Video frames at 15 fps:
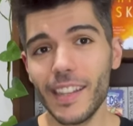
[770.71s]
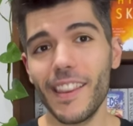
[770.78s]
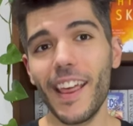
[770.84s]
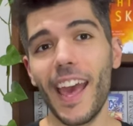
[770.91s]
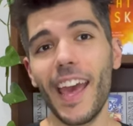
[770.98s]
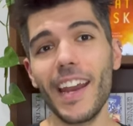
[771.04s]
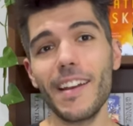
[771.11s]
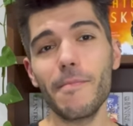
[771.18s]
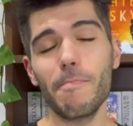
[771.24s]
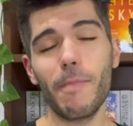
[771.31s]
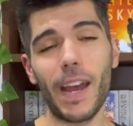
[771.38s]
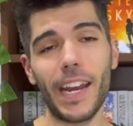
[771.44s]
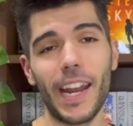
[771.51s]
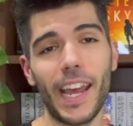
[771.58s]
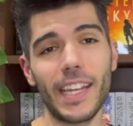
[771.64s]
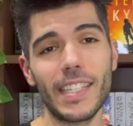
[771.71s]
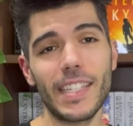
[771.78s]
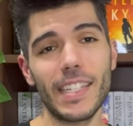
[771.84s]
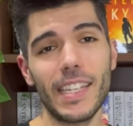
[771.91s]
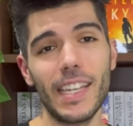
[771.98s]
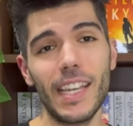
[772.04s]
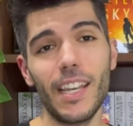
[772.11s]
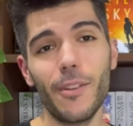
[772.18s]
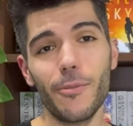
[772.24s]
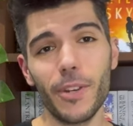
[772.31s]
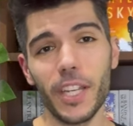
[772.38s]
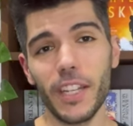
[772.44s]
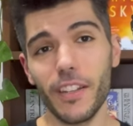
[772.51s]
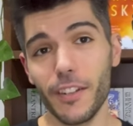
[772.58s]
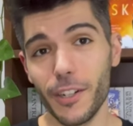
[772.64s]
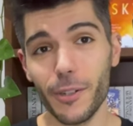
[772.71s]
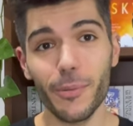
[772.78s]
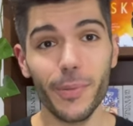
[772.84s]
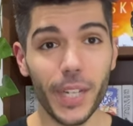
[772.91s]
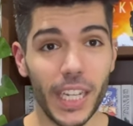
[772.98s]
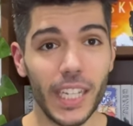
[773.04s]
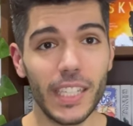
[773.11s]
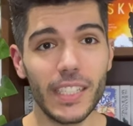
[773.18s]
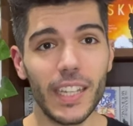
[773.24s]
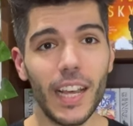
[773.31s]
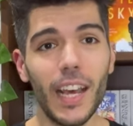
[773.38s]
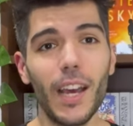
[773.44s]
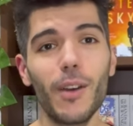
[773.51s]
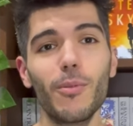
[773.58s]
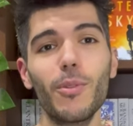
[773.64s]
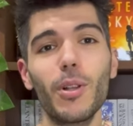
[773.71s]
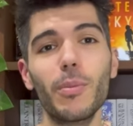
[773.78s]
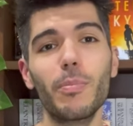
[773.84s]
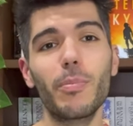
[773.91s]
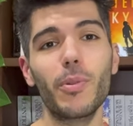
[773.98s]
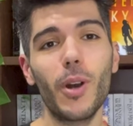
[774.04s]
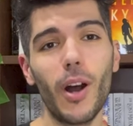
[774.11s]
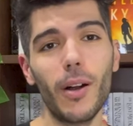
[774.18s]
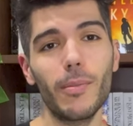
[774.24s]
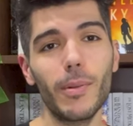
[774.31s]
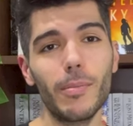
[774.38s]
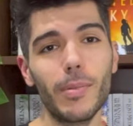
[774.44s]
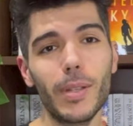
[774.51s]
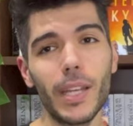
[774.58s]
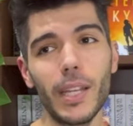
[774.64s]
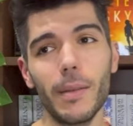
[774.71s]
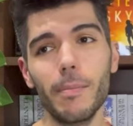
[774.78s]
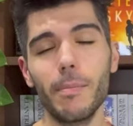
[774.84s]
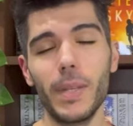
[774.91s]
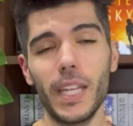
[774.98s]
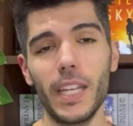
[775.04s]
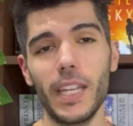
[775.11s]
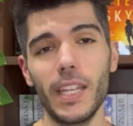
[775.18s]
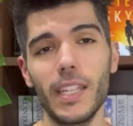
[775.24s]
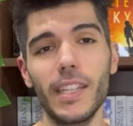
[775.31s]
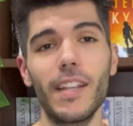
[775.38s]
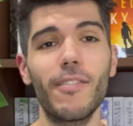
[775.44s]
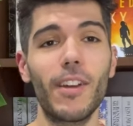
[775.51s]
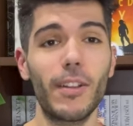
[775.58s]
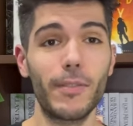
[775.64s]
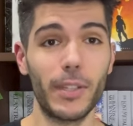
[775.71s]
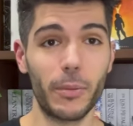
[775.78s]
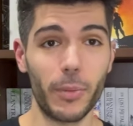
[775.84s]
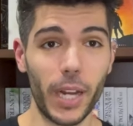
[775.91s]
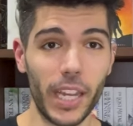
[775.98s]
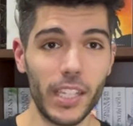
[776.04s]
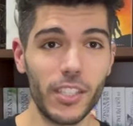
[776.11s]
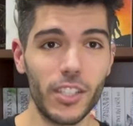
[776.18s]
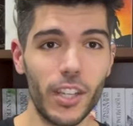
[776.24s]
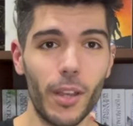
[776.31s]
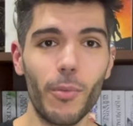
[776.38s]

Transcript: then my next e-reader read will probably be The Velvet Rage.